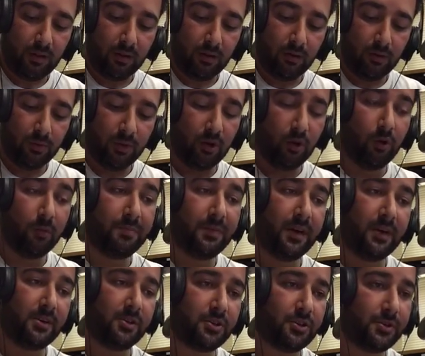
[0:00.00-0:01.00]
we hope
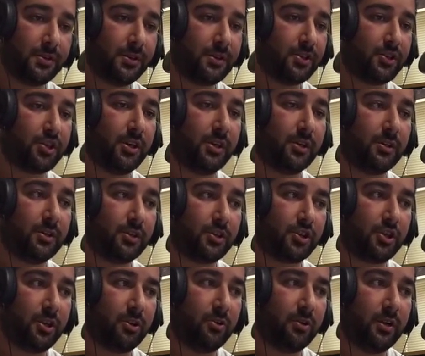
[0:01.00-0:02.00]
that as soon as
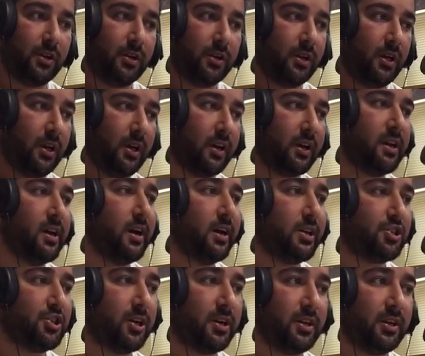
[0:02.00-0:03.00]
Sharoya
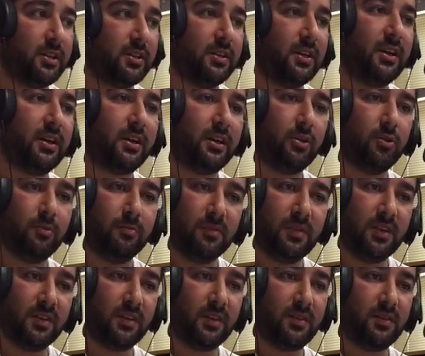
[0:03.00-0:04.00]
Riyasha Qaddari
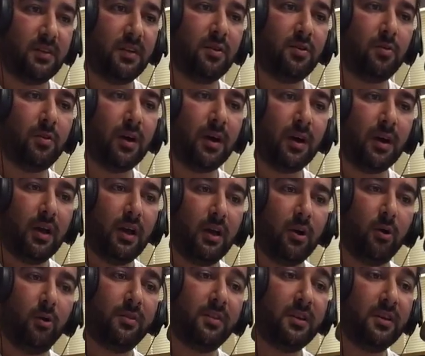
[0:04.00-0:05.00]
Gundit Nineveh
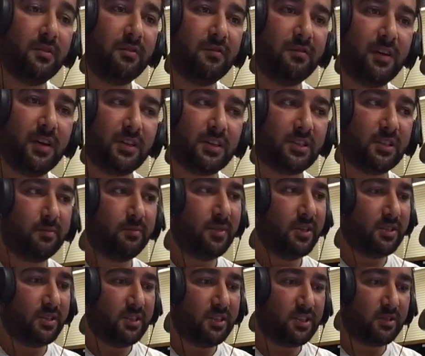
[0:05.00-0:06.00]
or the invest
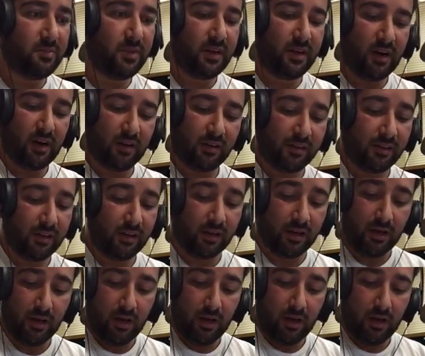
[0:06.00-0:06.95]
businessmen Athi,